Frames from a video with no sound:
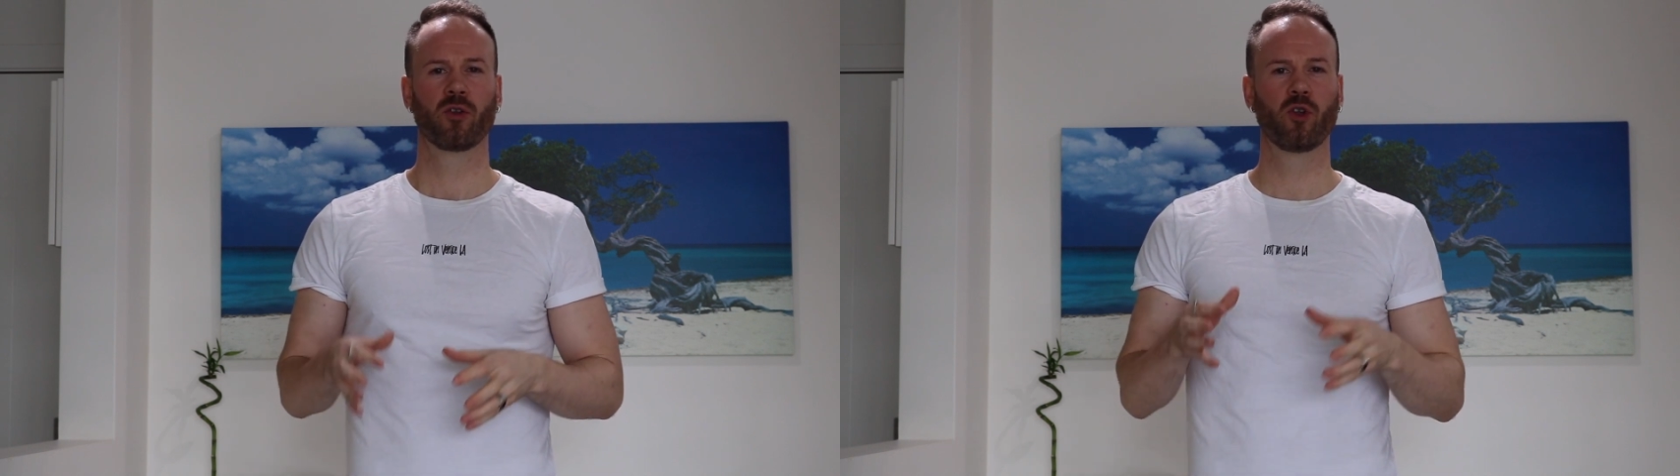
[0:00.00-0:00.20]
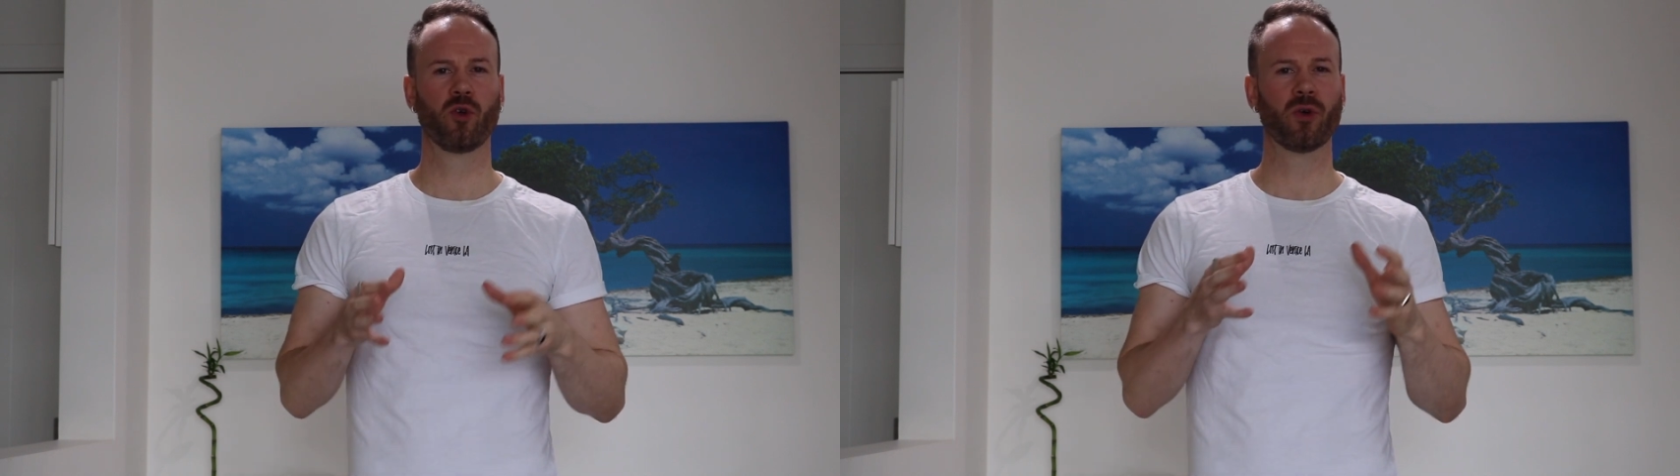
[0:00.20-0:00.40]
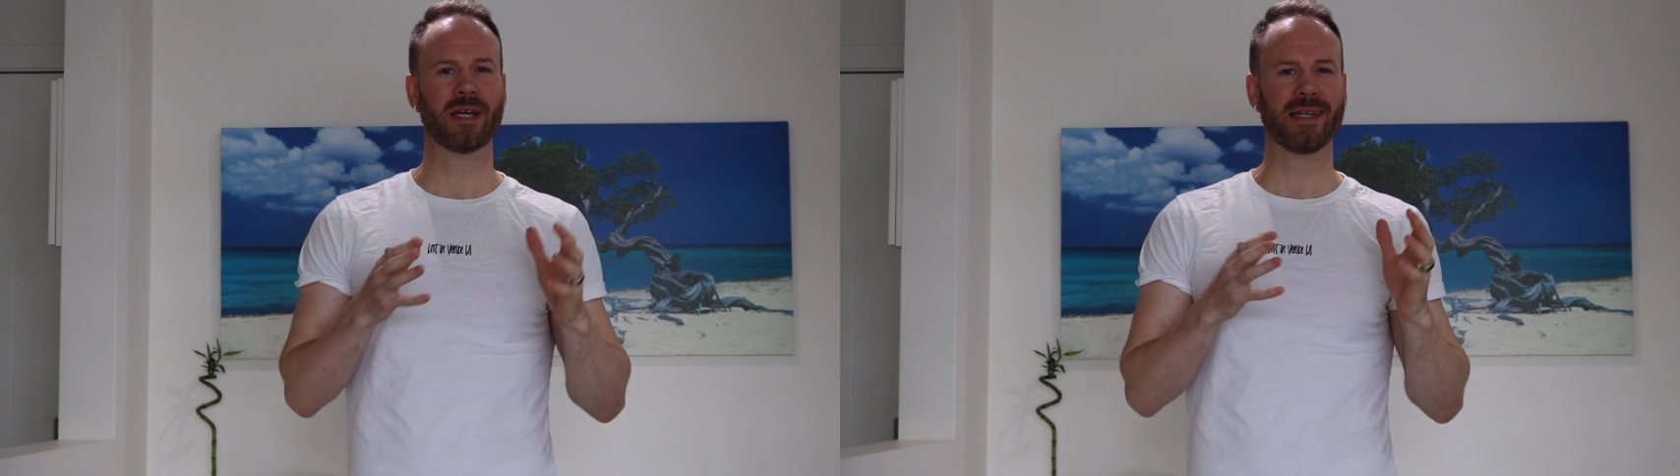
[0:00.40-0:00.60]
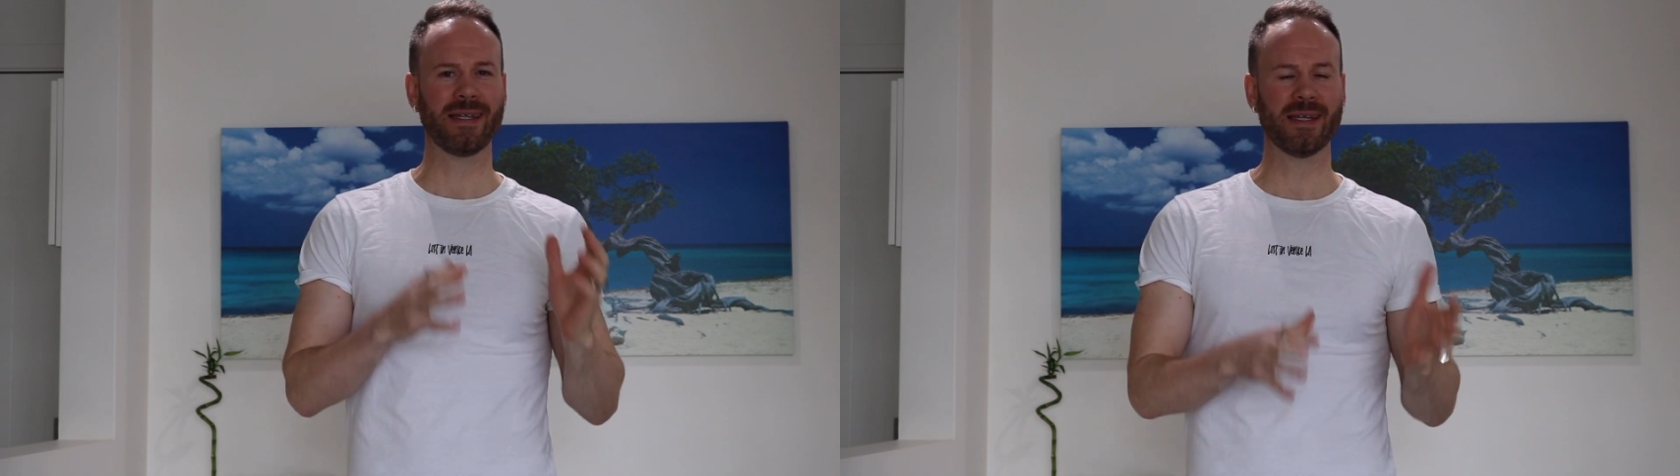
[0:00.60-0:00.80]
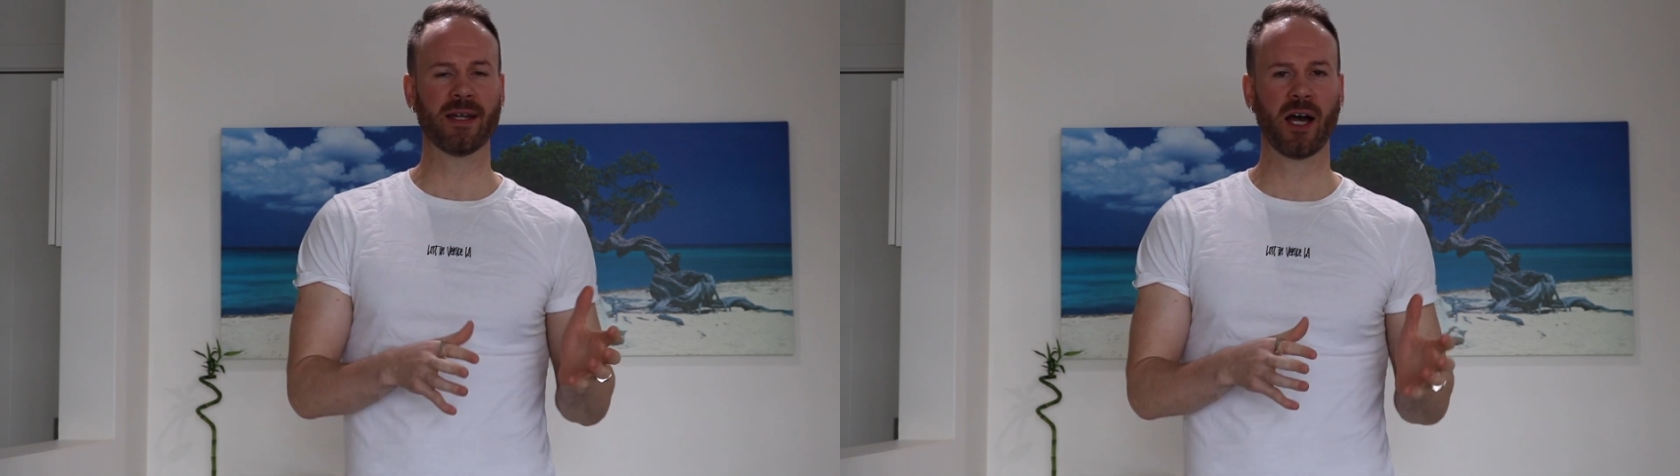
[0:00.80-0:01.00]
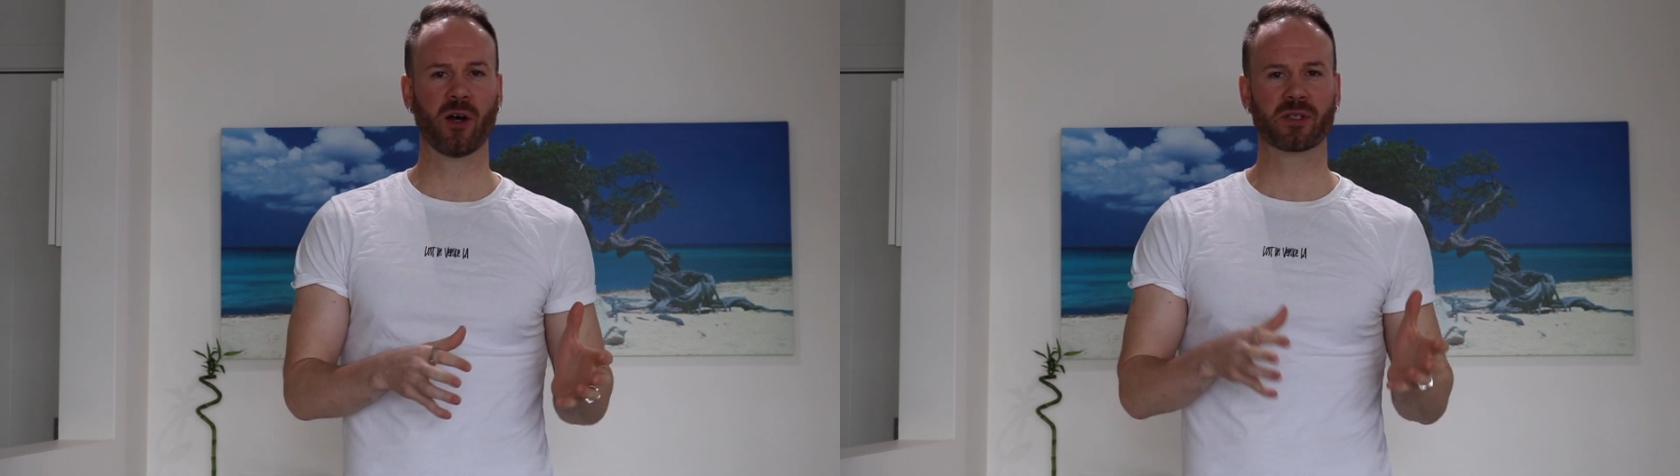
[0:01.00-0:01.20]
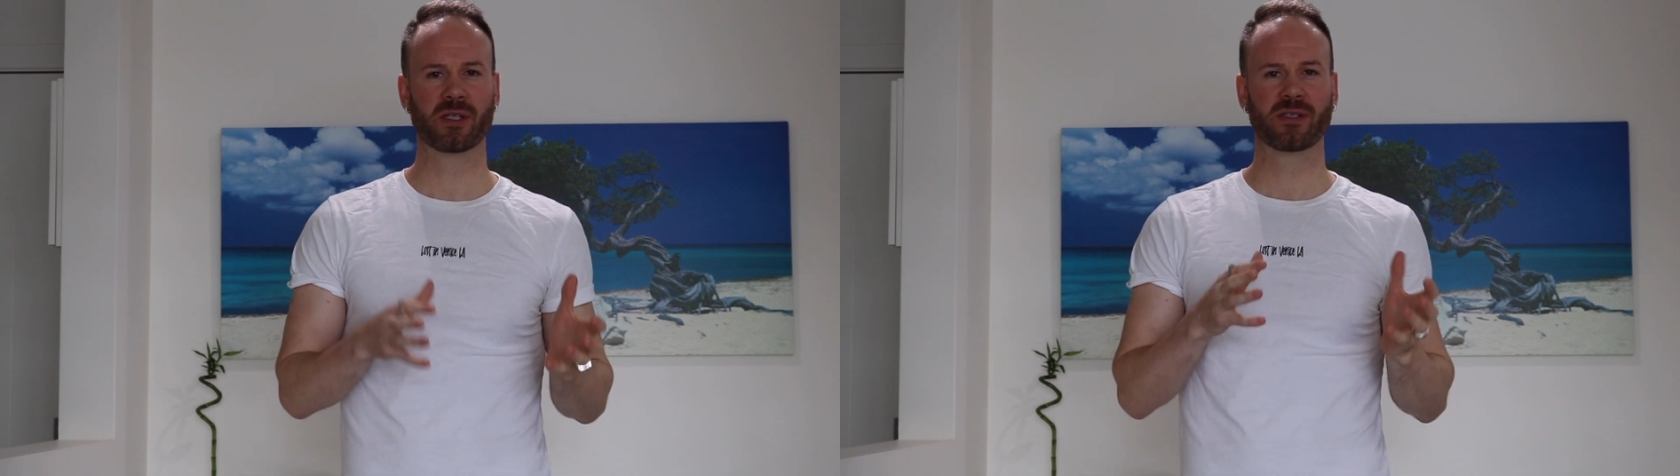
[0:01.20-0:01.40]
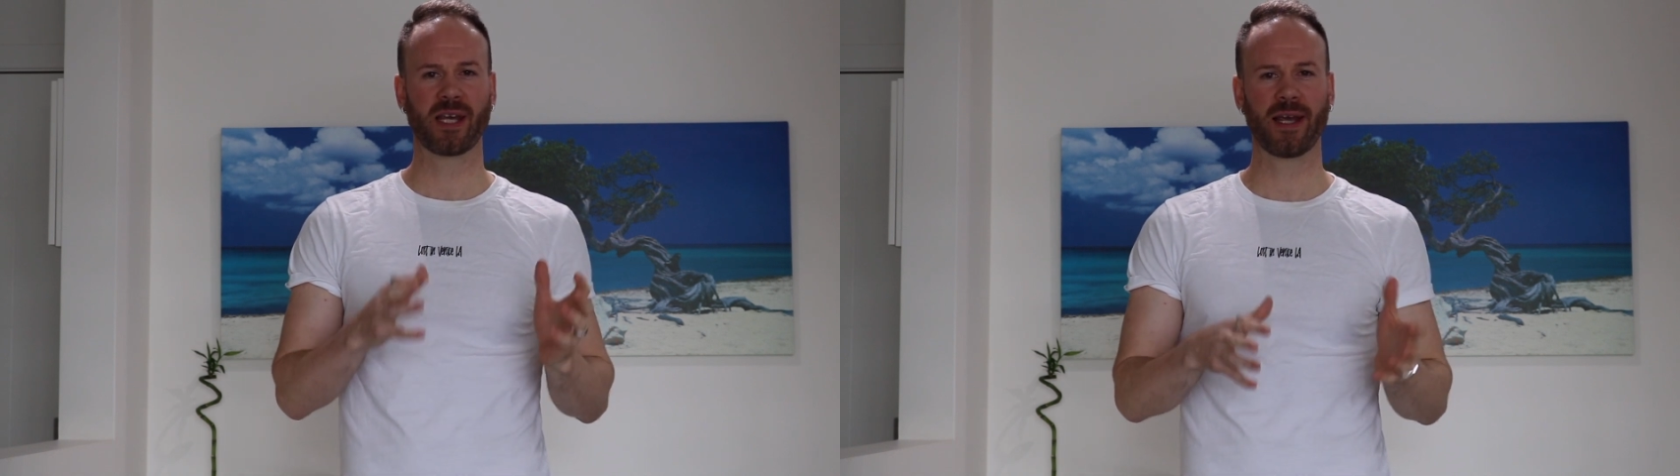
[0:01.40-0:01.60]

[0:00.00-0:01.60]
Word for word: do an in-house